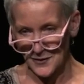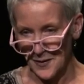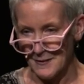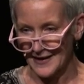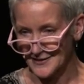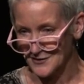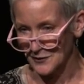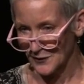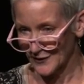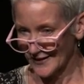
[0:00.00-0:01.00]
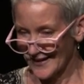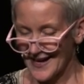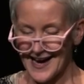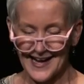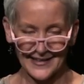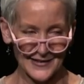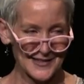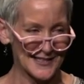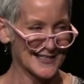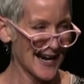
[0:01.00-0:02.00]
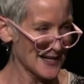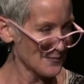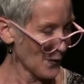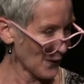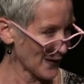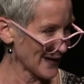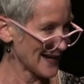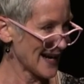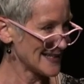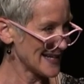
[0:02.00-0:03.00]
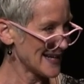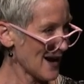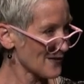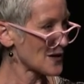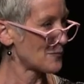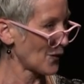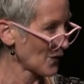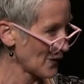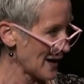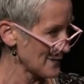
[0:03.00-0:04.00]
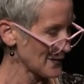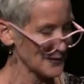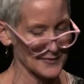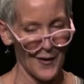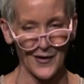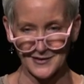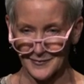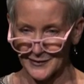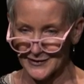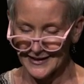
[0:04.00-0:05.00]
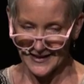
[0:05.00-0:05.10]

I went back to school and learned to study more, and I did every program that was possible